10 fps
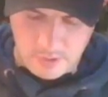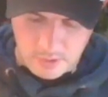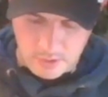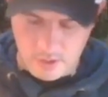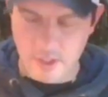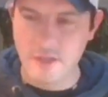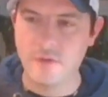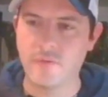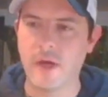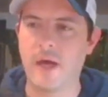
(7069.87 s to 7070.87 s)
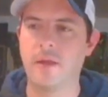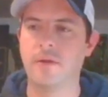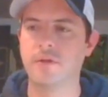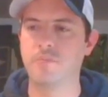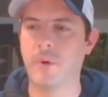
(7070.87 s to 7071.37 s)
And then you've got
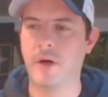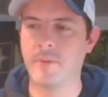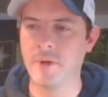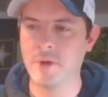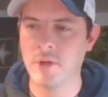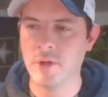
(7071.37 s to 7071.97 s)
this barber